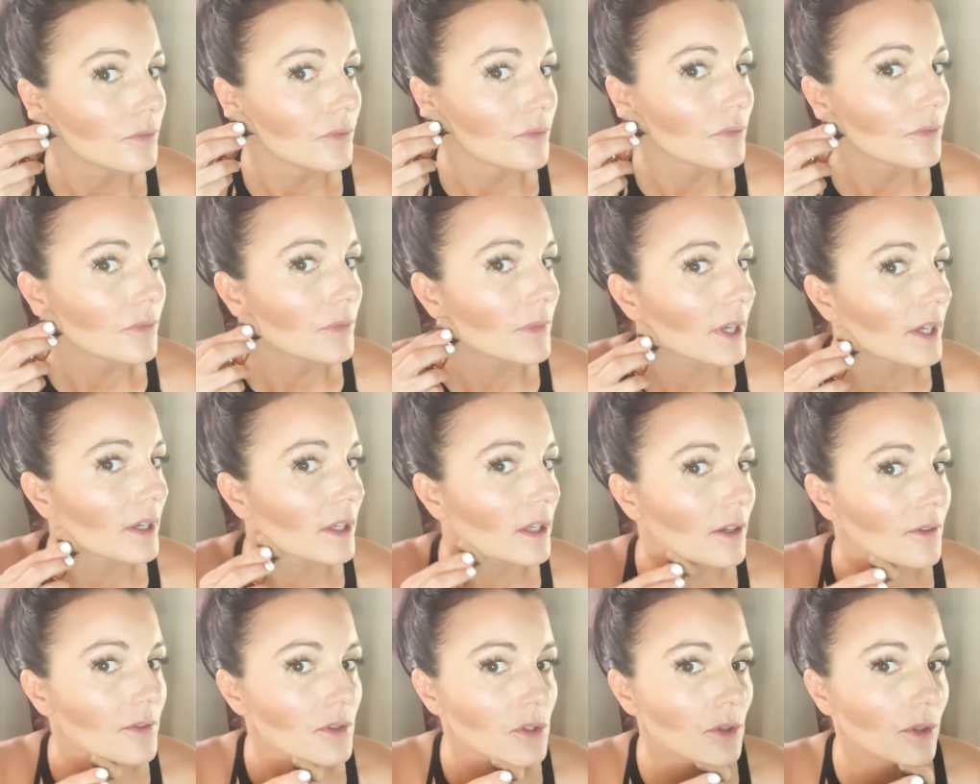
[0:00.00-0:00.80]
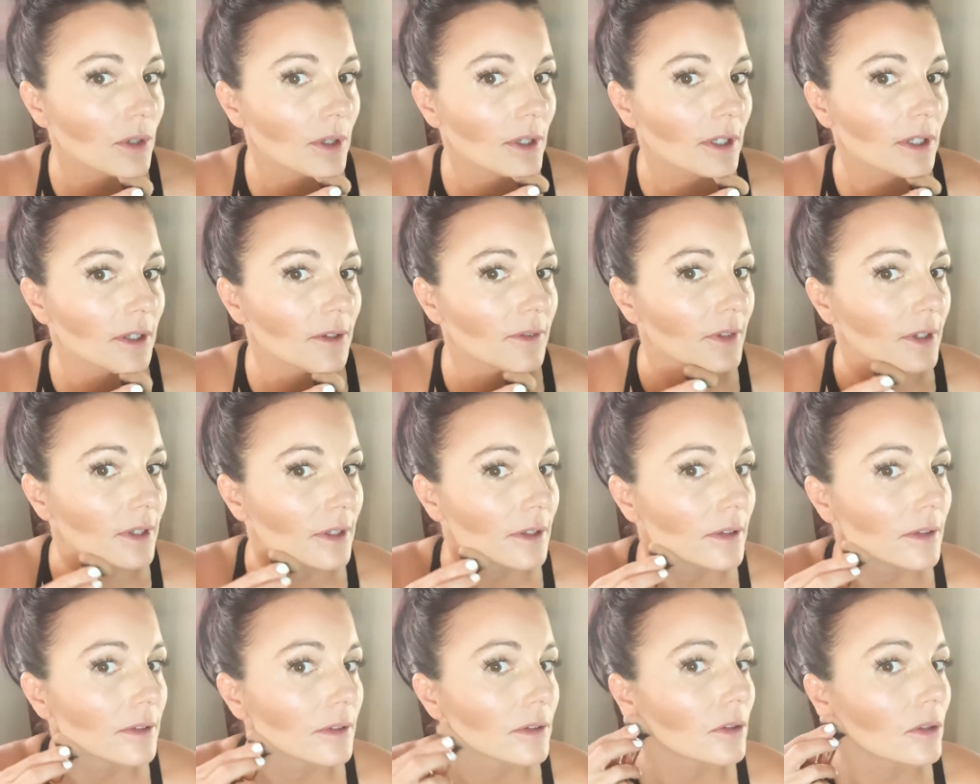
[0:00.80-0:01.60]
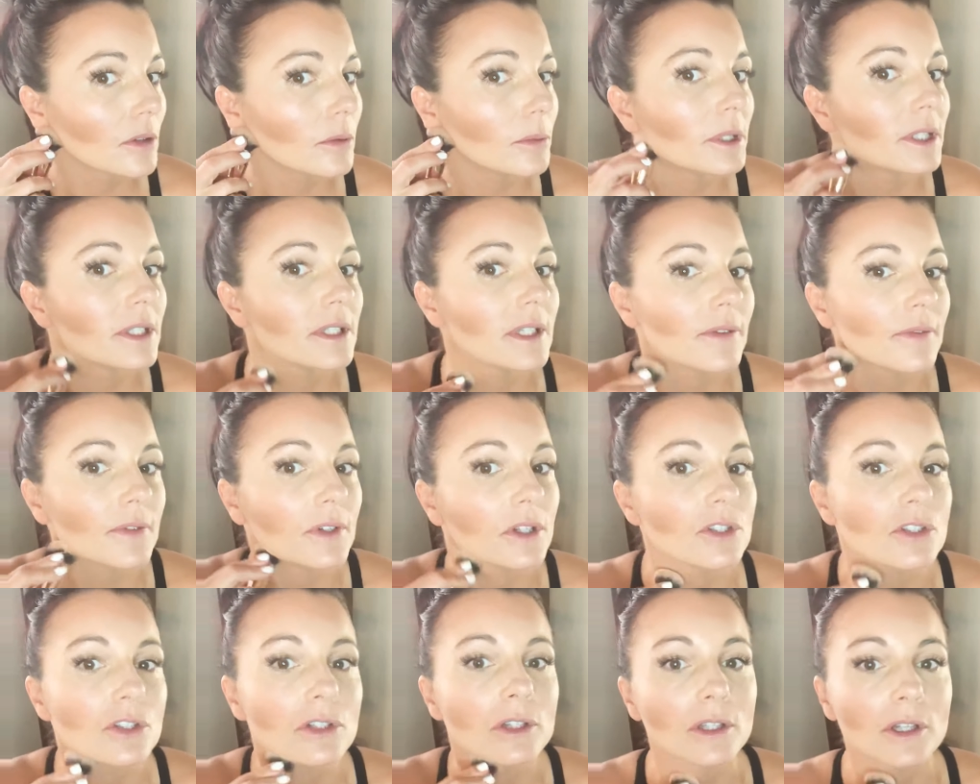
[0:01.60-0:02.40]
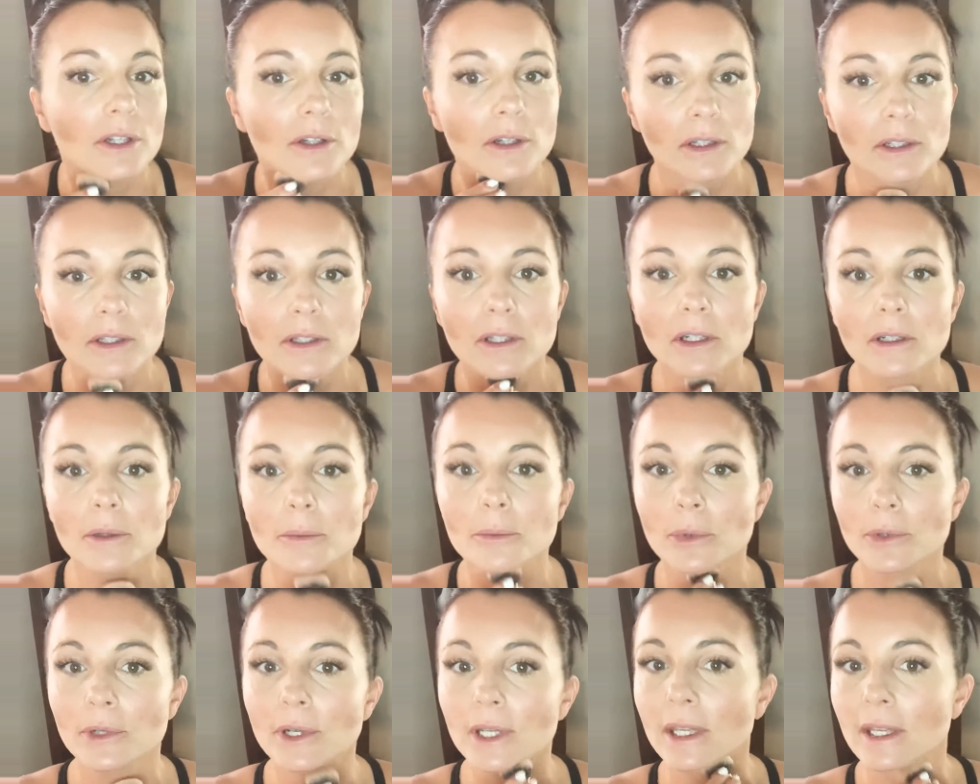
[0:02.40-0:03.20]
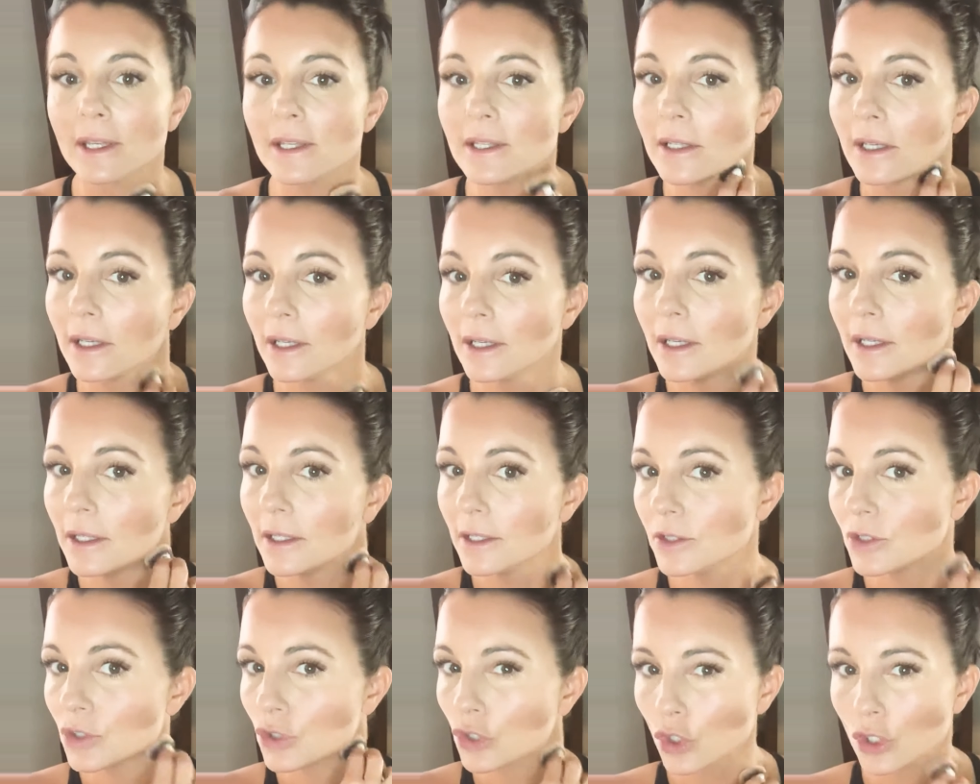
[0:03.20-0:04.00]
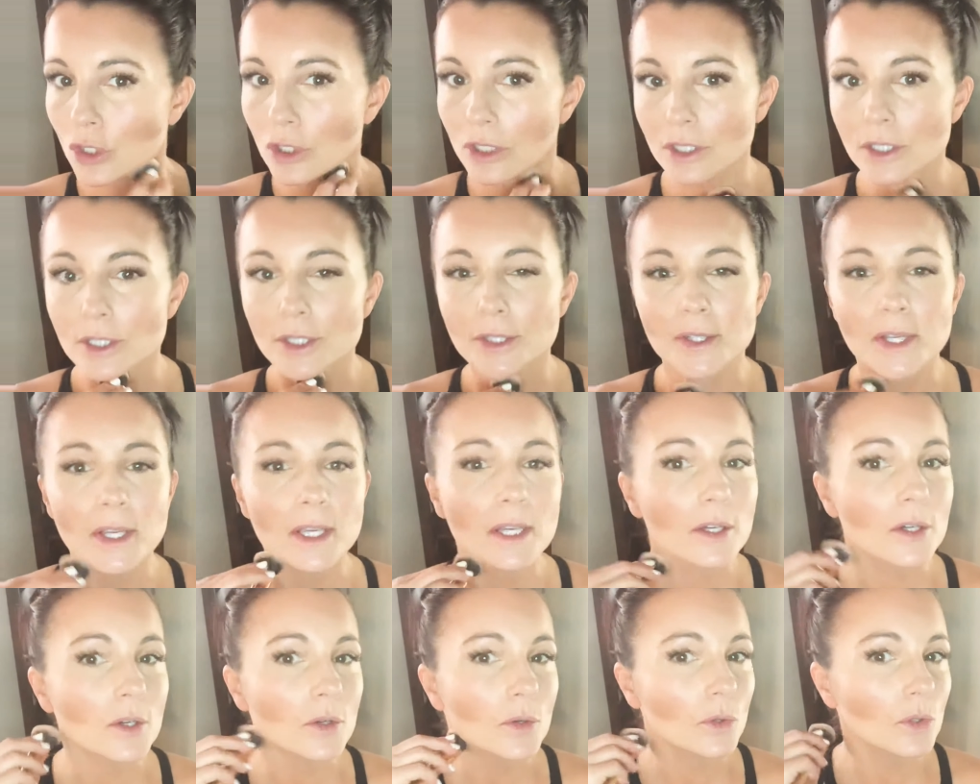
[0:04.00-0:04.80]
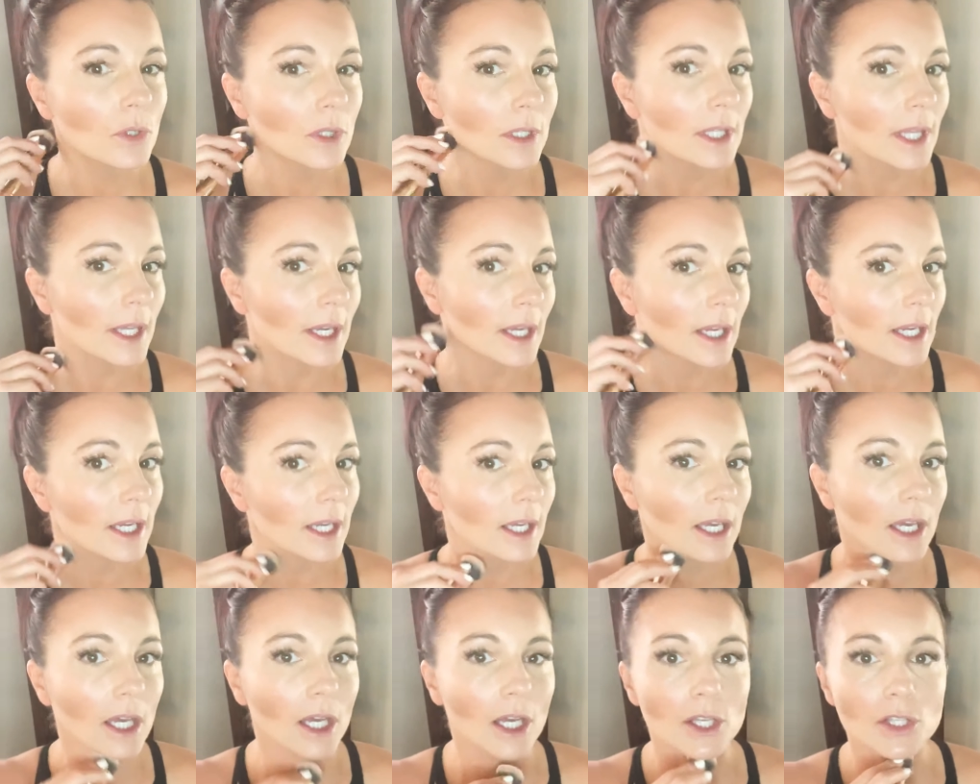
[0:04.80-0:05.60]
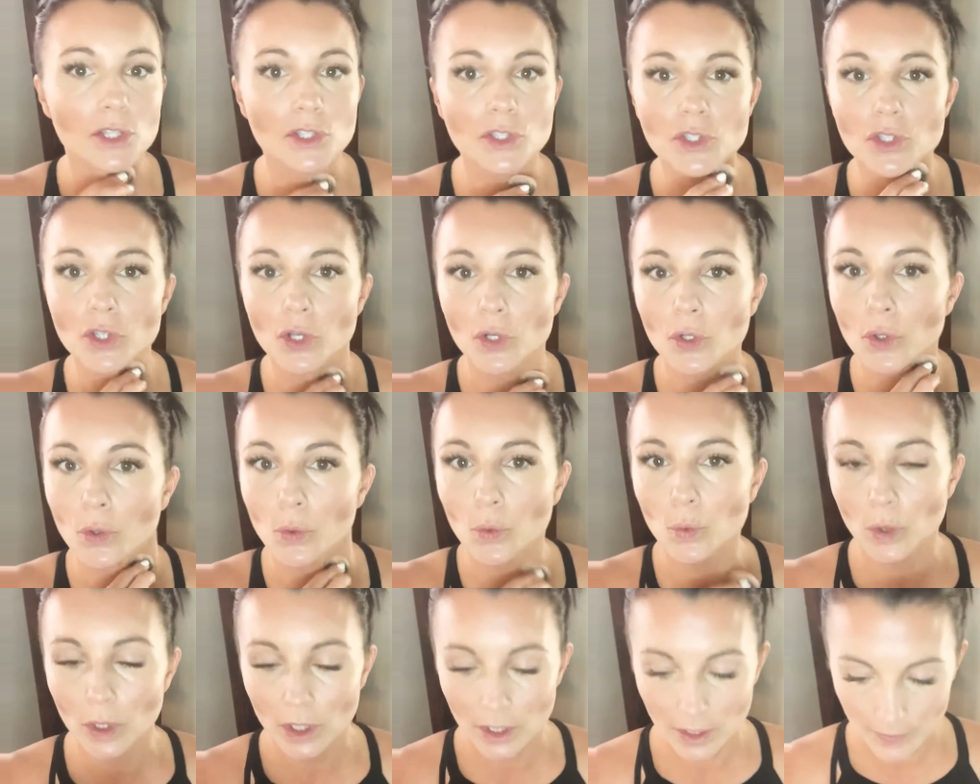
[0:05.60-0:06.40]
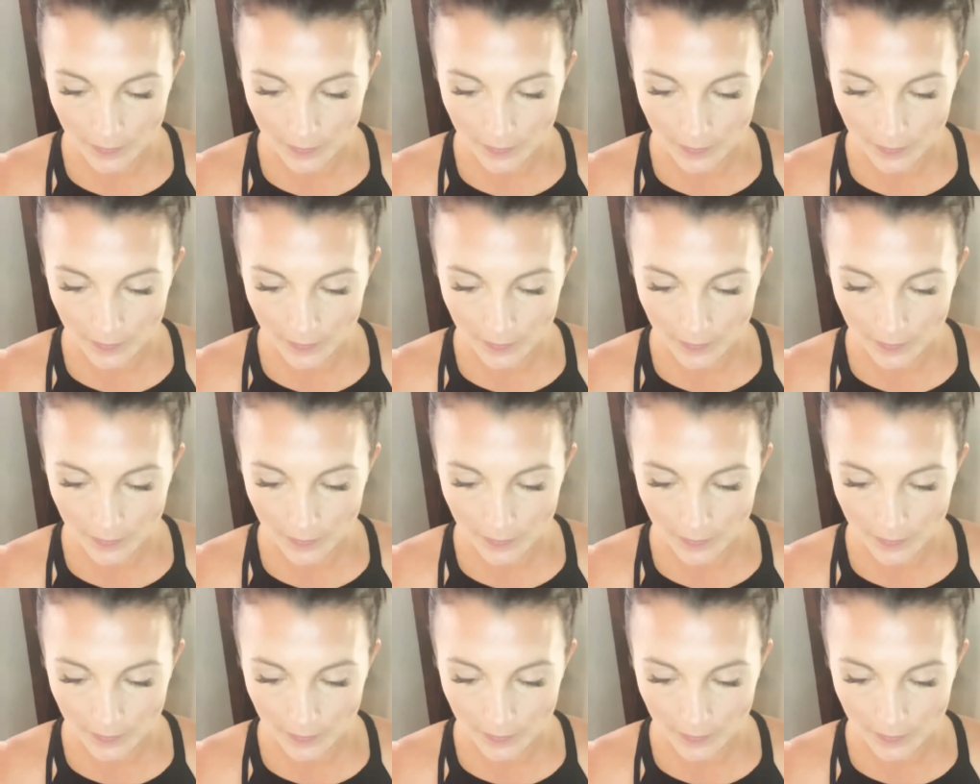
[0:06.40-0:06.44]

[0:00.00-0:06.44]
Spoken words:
And that gives you kind of a little bit of definition there. And then I bring it just down like so.